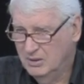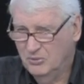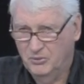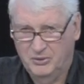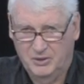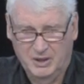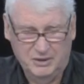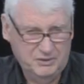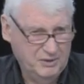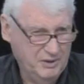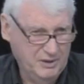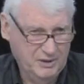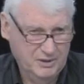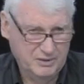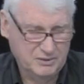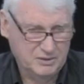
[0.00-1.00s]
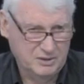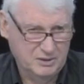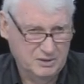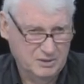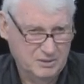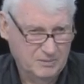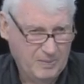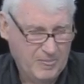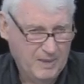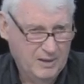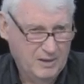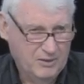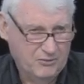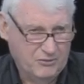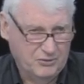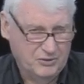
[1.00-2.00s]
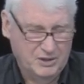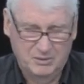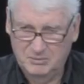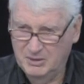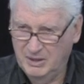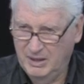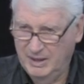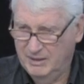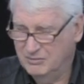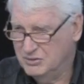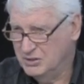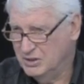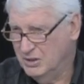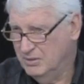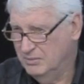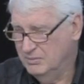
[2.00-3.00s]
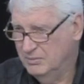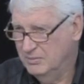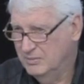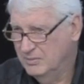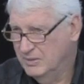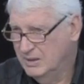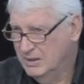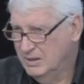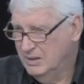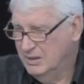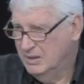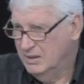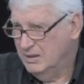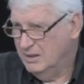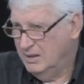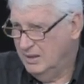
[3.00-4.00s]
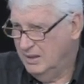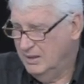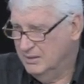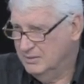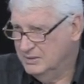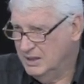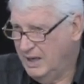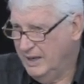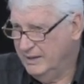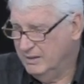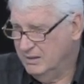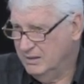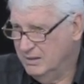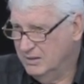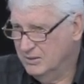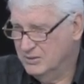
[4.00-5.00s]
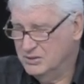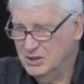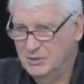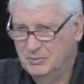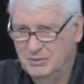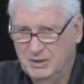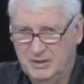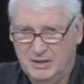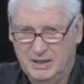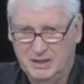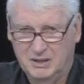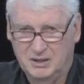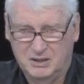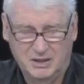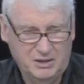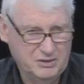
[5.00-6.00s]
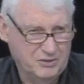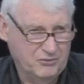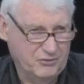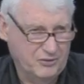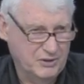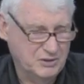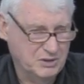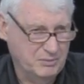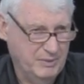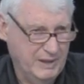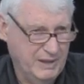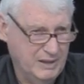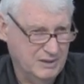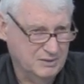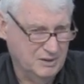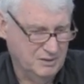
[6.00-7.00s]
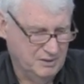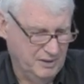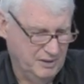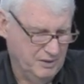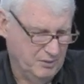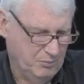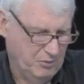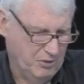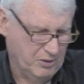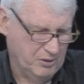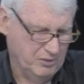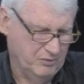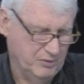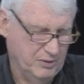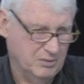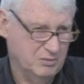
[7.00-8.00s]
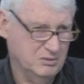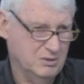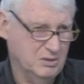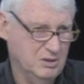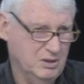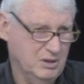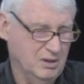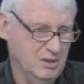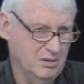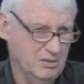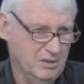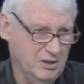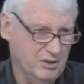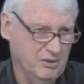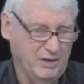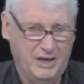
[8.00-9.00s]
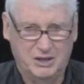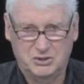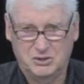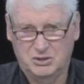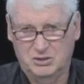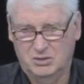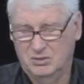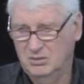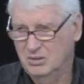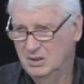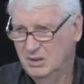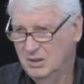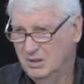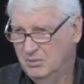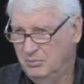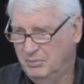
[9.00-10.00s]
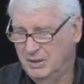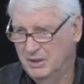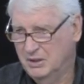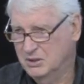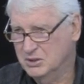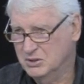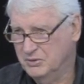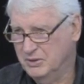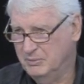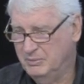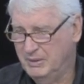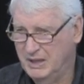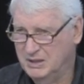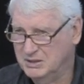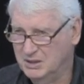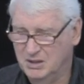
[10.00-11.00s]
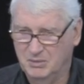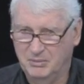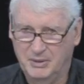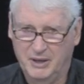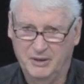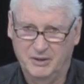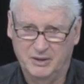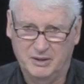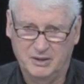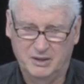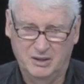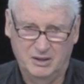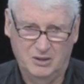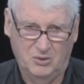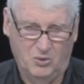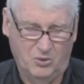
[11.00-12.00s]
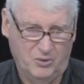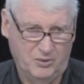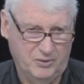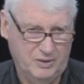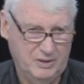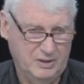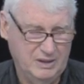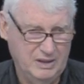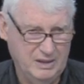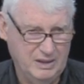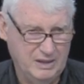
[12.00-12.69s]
We're not there to, for them to have some uh, title or something that they can tell their friends about that they are part of an international ministry based in America or any